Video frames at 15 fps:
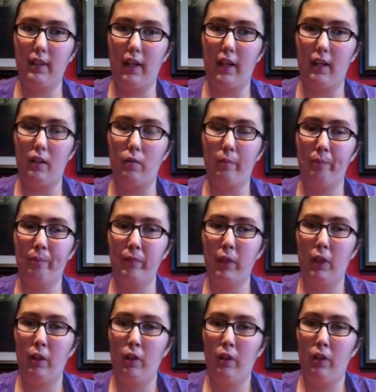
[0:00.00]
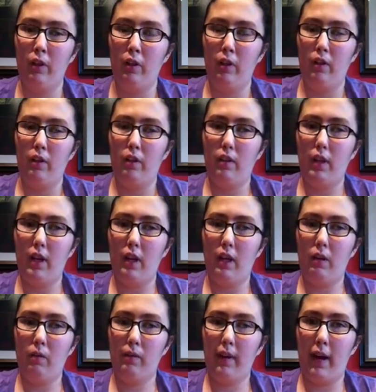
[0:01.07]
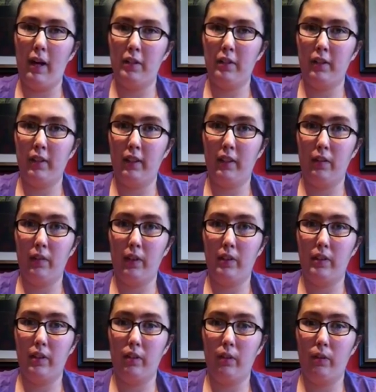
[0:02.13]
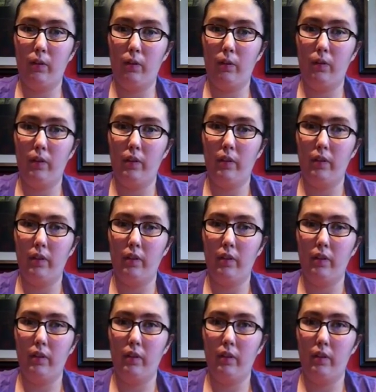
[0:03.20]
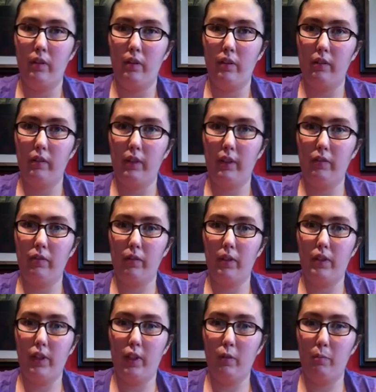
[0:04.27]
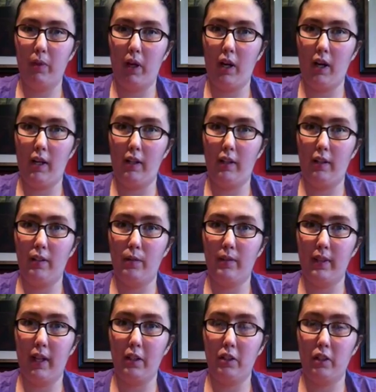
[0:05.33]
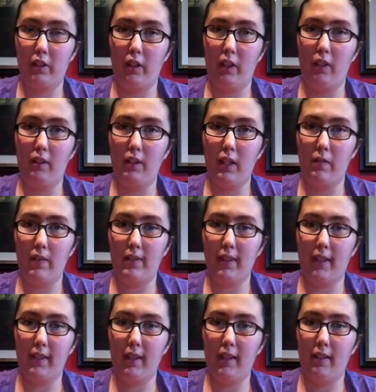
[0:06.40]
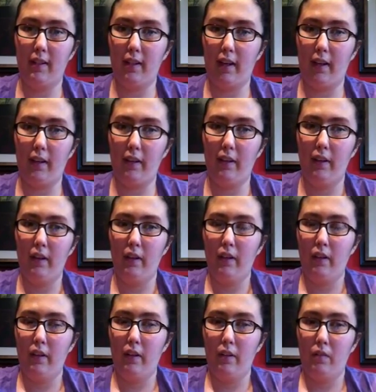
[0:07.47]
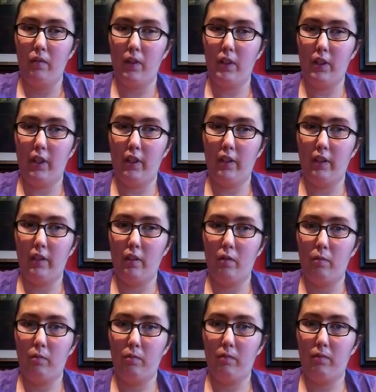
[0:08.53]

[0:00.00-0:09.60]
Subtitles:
And they were actually going to leave Regina behind, and this was actually David's idea, that Regina